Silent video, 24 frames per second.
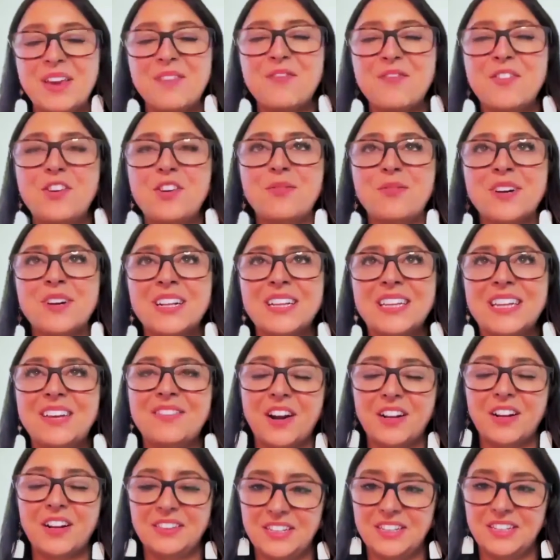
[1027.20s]
if you were to leave our
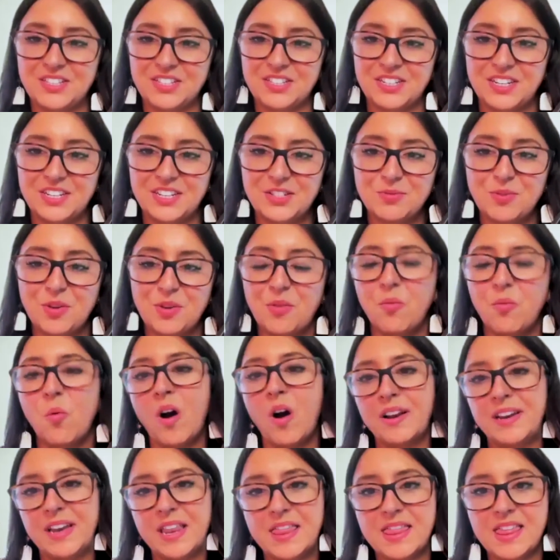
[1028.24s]
listeners with
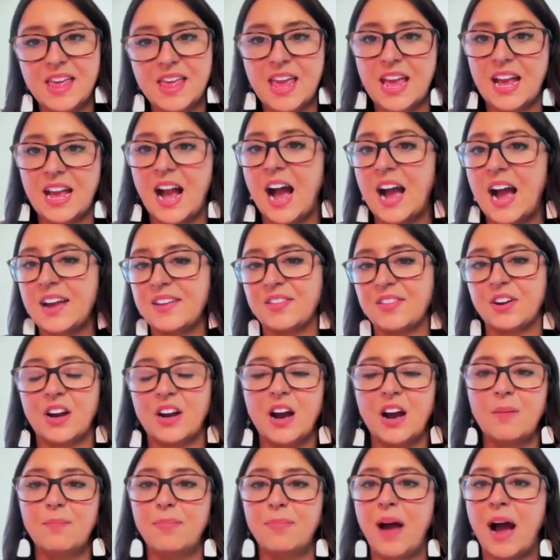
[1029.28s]
one thing, either
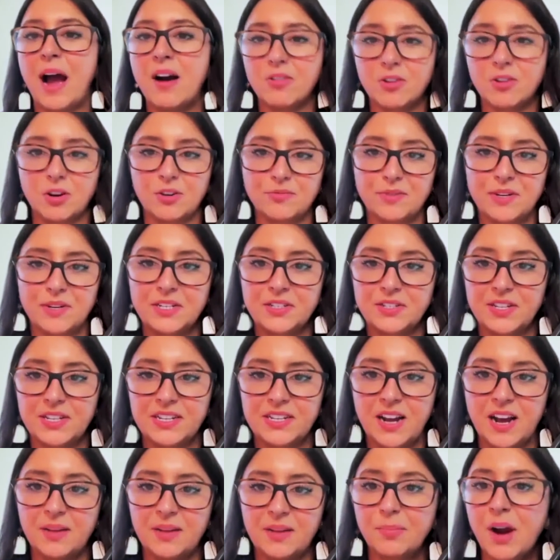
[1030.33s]
about careers in
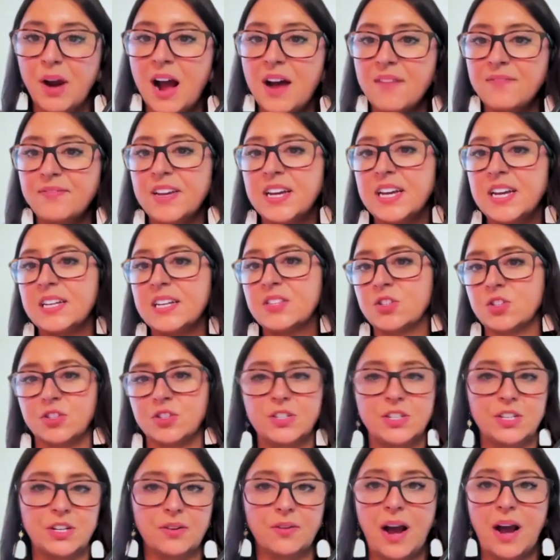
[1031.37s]
nonprofits or, you
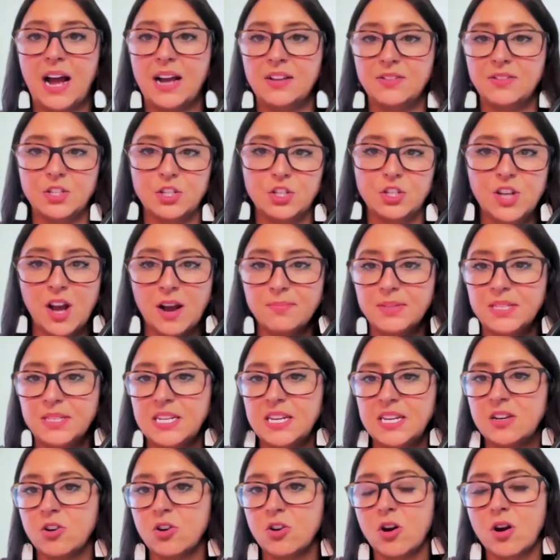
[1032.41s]
know, as a job
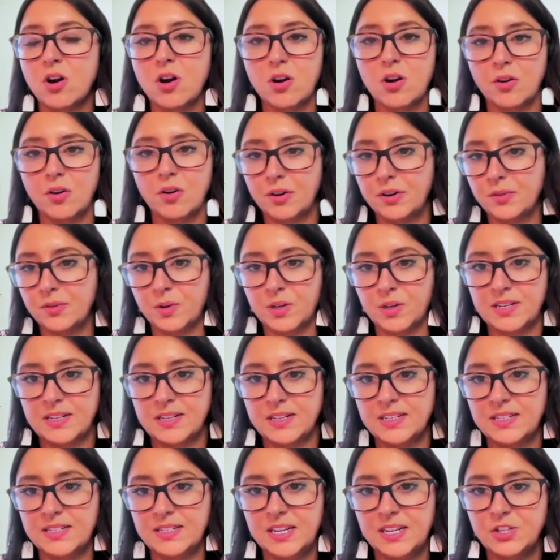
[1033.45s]
seeker or an
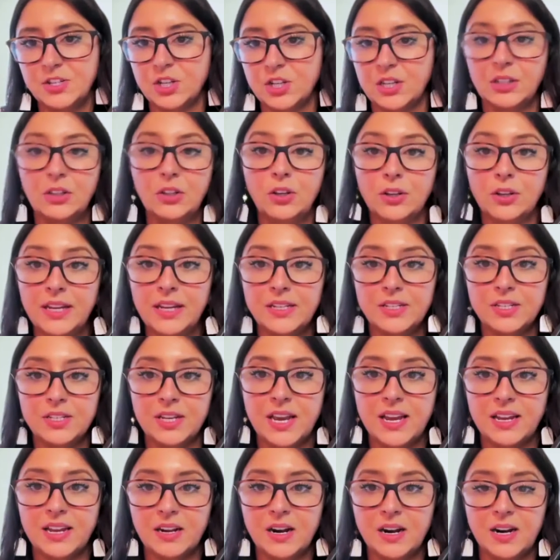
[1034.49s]
organization looking to get
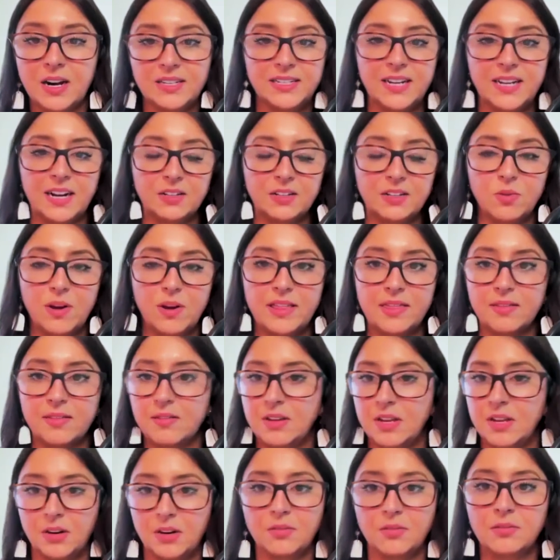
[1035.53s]
in contact with, you
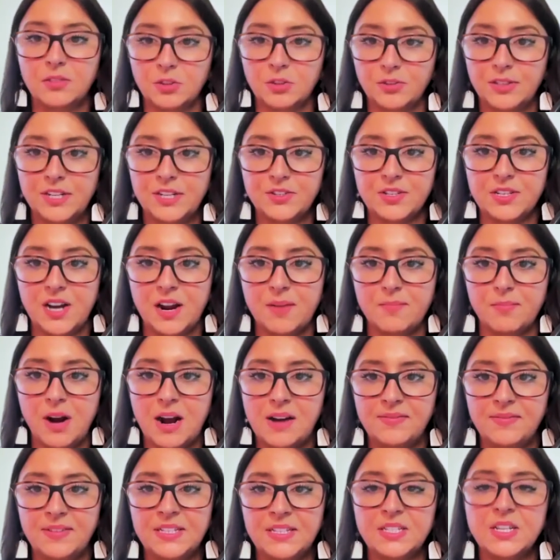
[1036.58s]
know, careers in
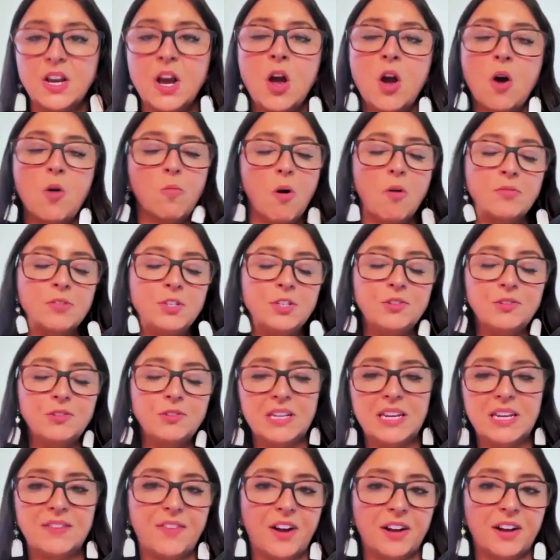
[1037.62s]
nonprofits, what would you
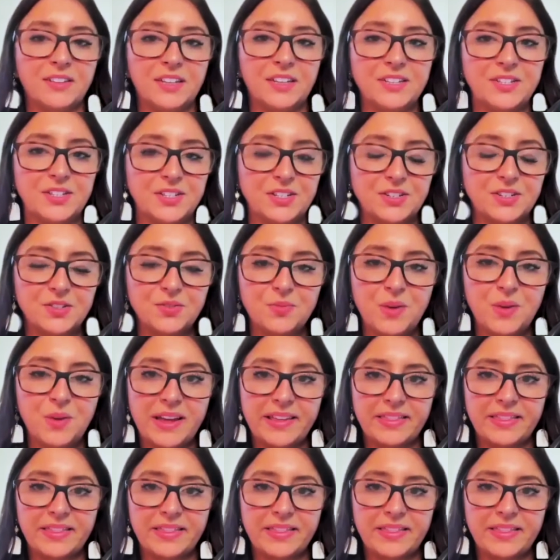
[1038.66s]
leave our listeners with?